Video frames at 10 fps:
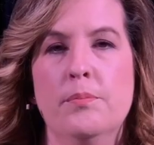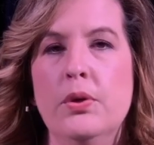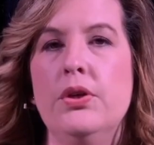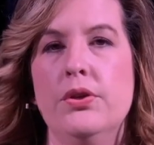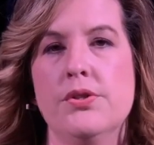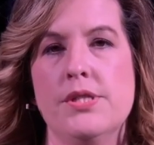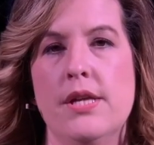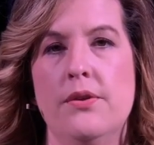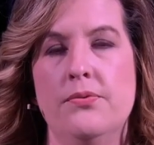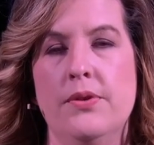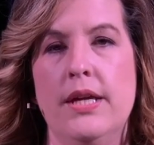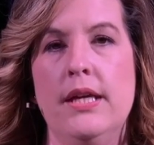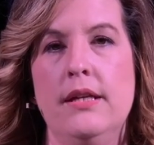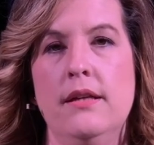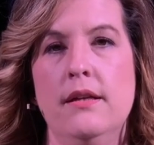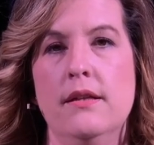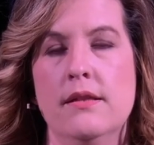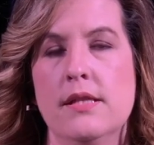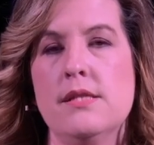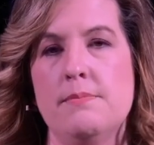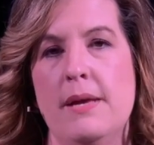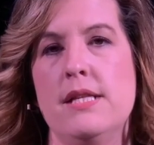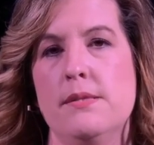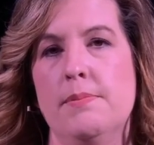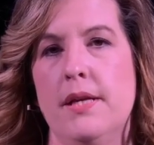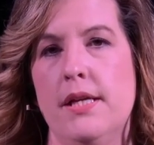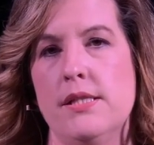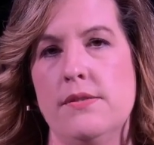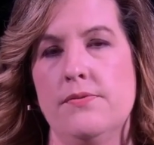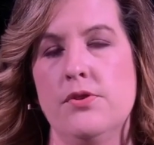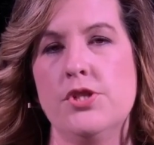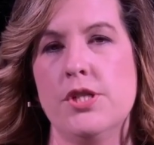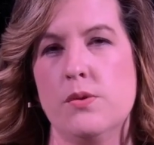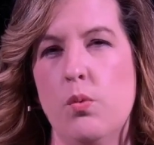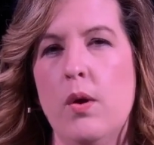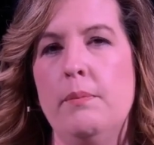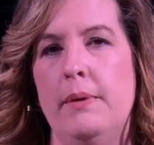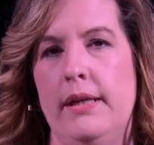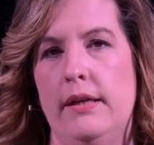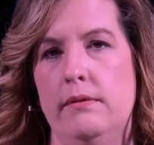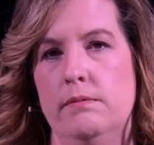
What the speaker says: Put yourself in this man's place for just 1 minute.